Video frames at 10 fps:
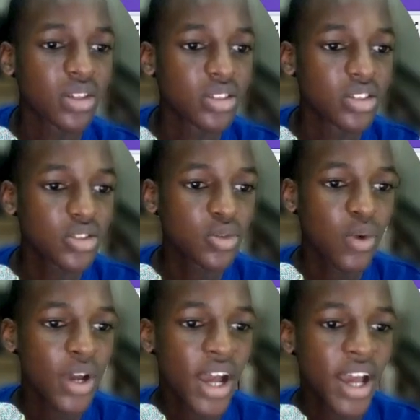
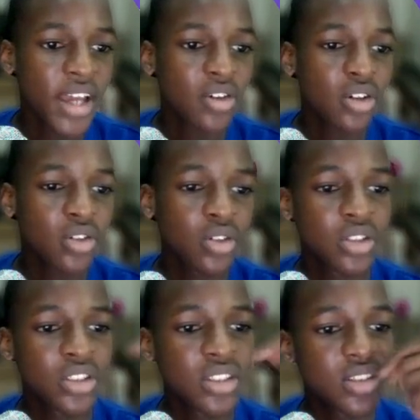square icon or
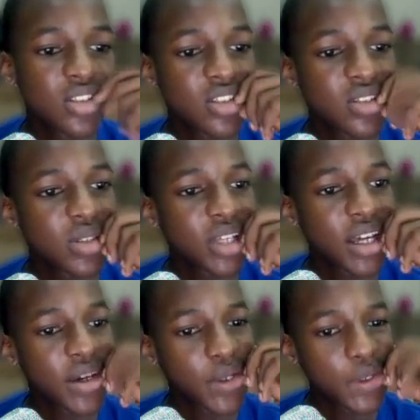this circle
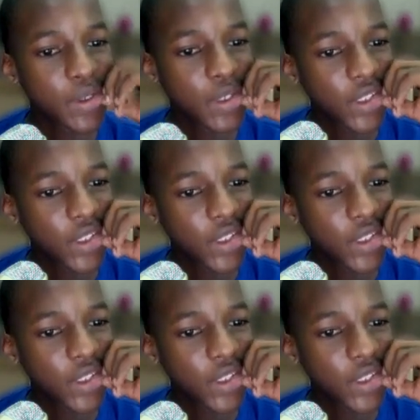icon,